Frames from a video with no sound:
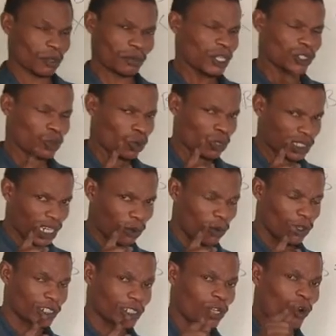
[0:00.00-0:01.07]
Please note that
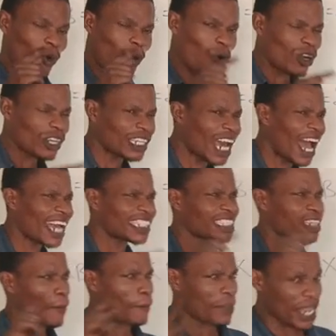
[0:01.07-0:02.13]
word, ordered
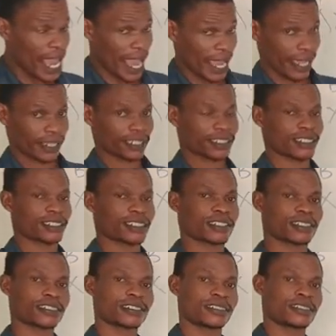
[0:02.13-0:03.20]
pairs
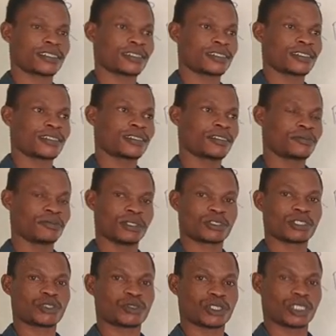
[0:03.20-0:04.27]

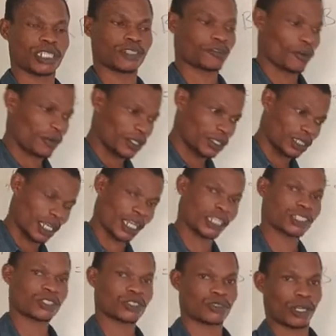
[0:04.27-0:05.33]
between two sets, from a
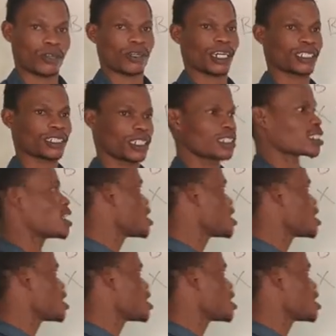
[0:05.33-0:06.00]
set to another set.